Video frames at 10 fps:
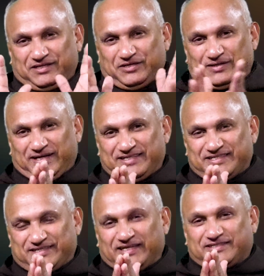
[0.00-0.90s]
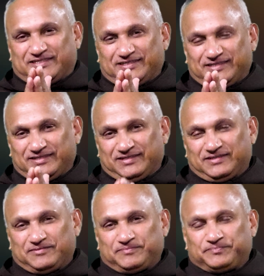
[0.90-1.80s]
That is touch.
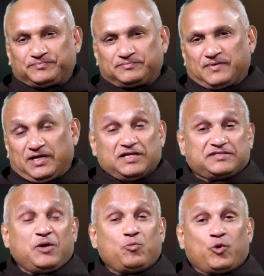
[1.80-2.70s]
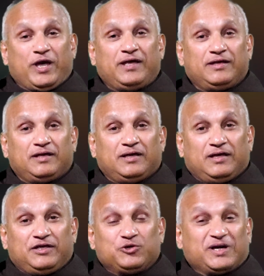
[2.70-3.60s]
In the same way,
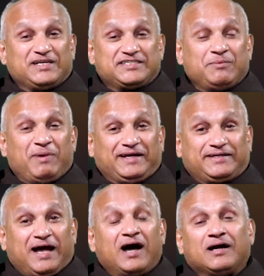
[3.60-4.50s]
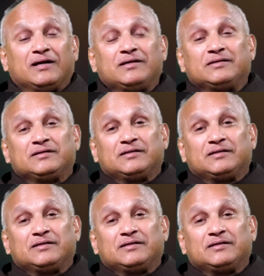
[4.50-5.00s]
you can see my tongue,